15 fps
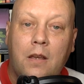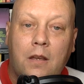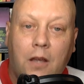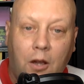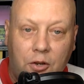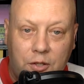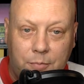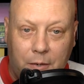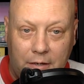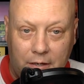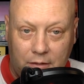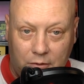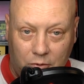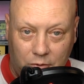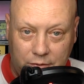coached by
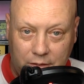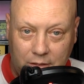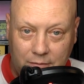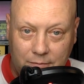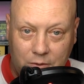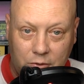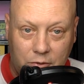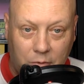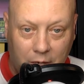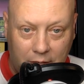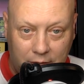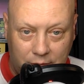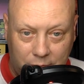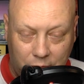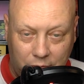Nick Nolte, who's great in
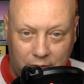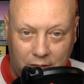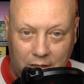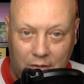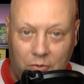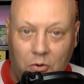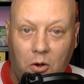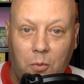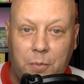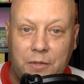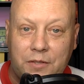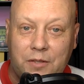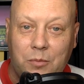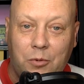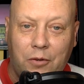this movie and who
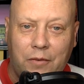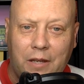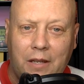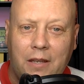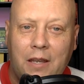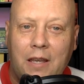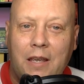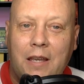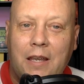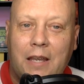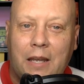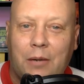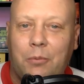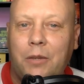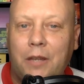opens the movie
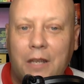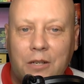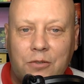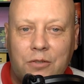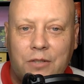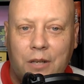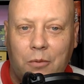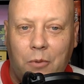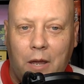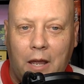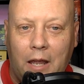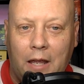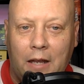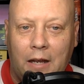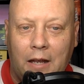in a really interesting
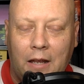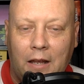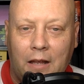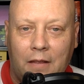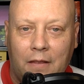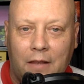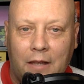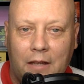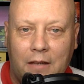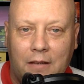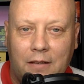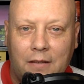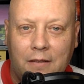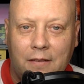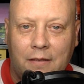way. And I like
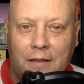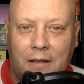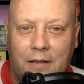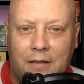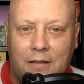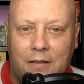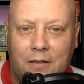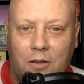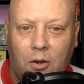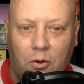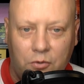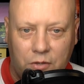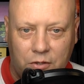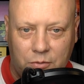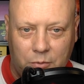that it
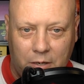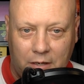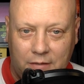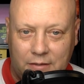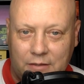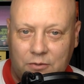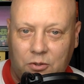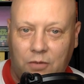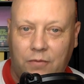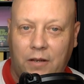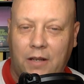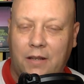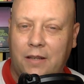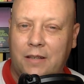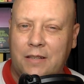goes this way because it's sort of
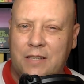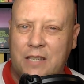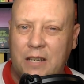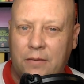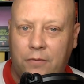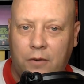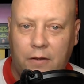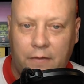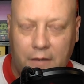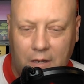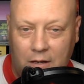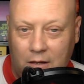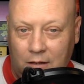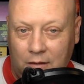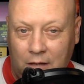different
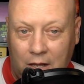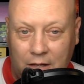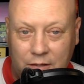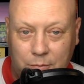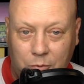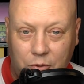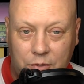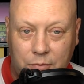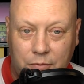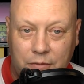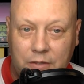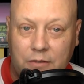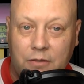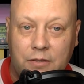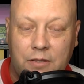than a lot of sports
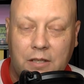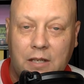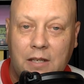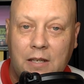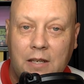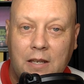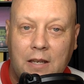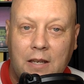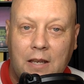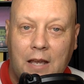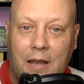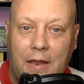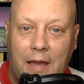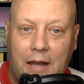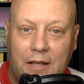movies you'll see.
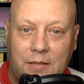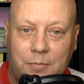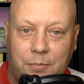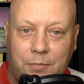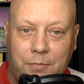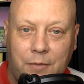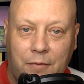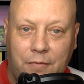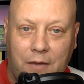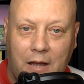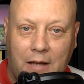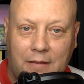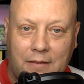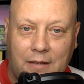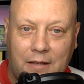And that is the
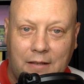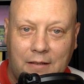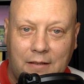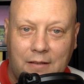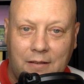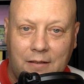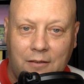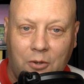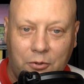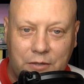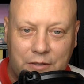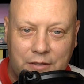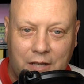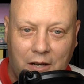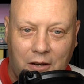fact that
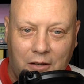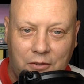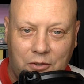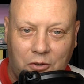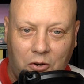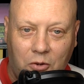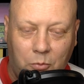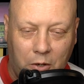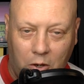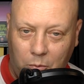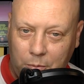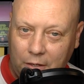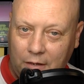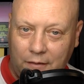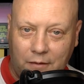Nolte's character, we
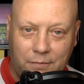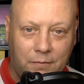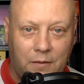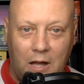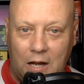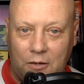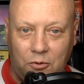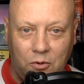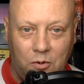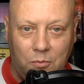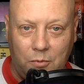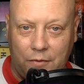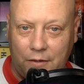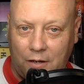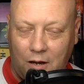open in the locker room
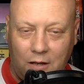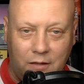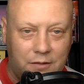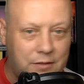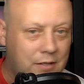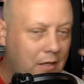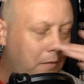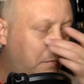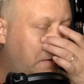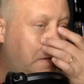with the college team